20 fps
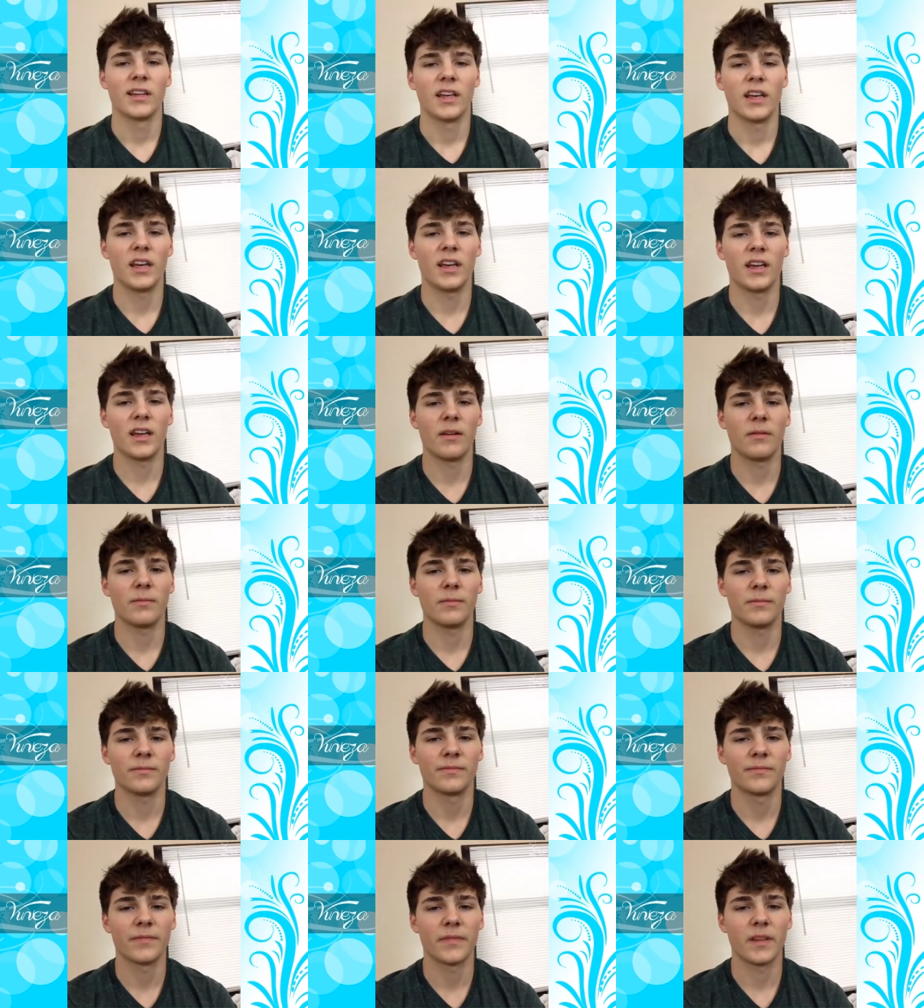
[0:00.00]
Hey,
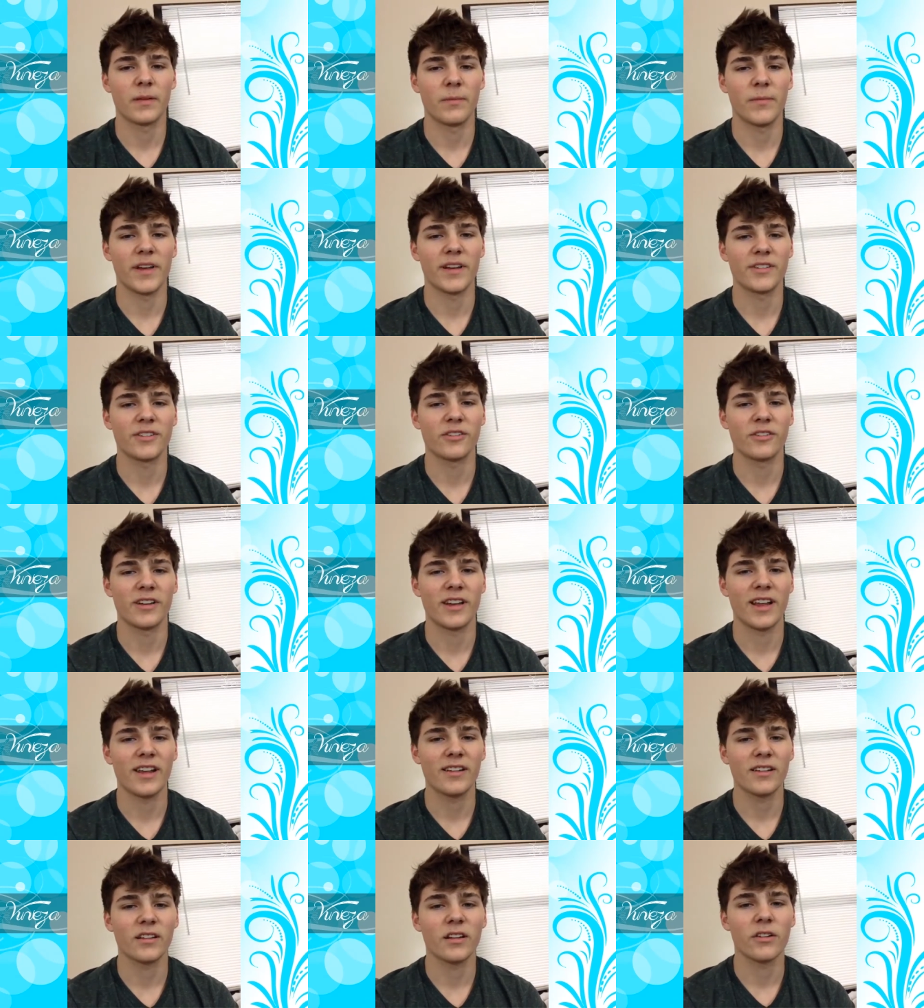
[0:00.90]
I'm, I bet you're
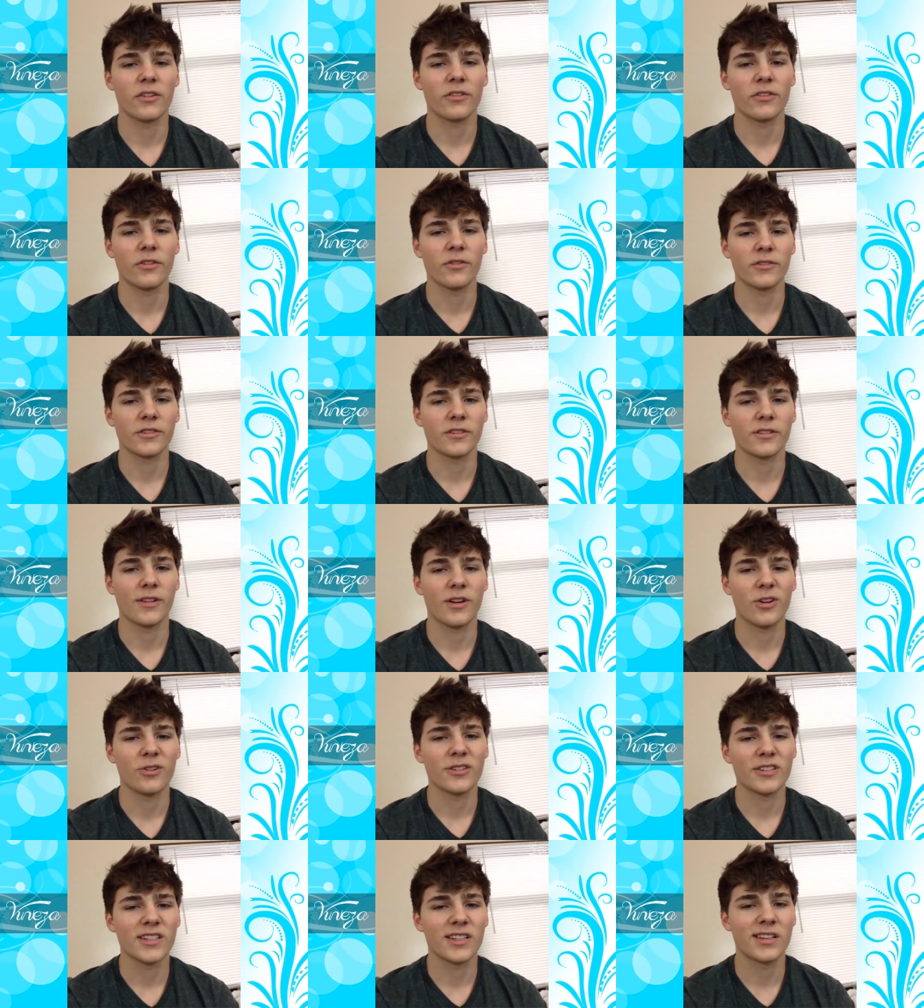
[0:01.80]
naked under those
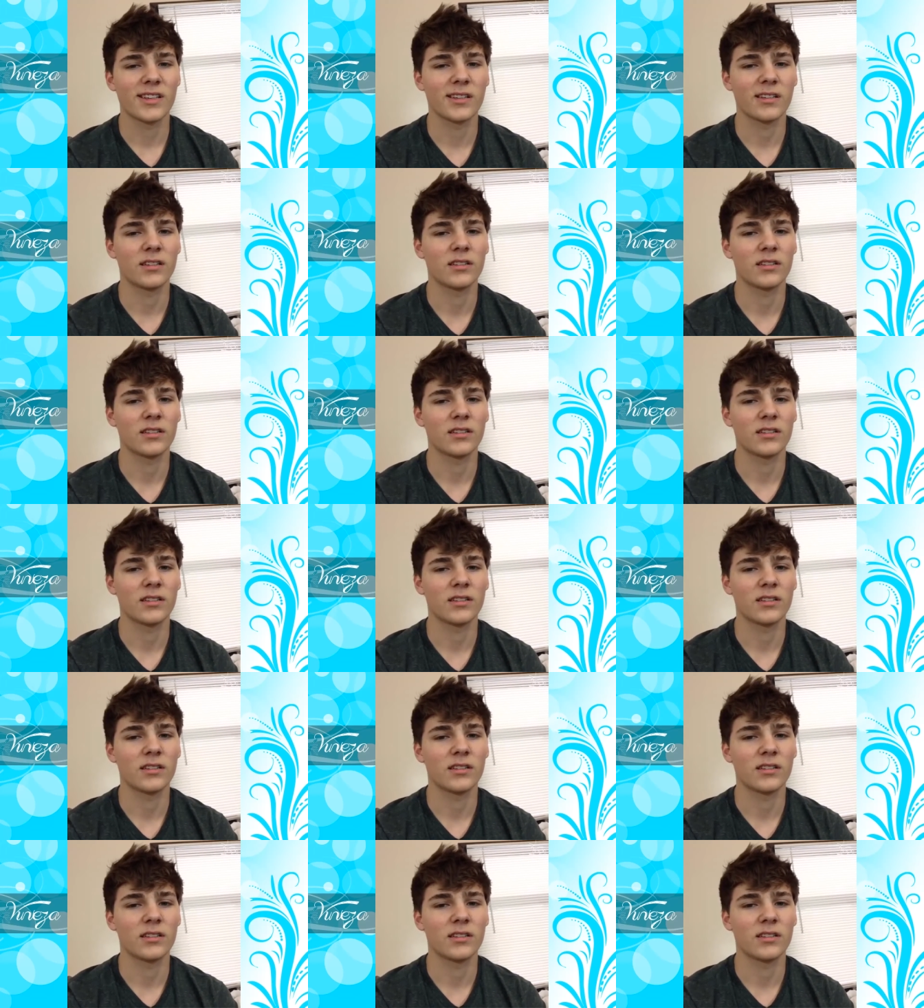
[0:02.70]
clothes.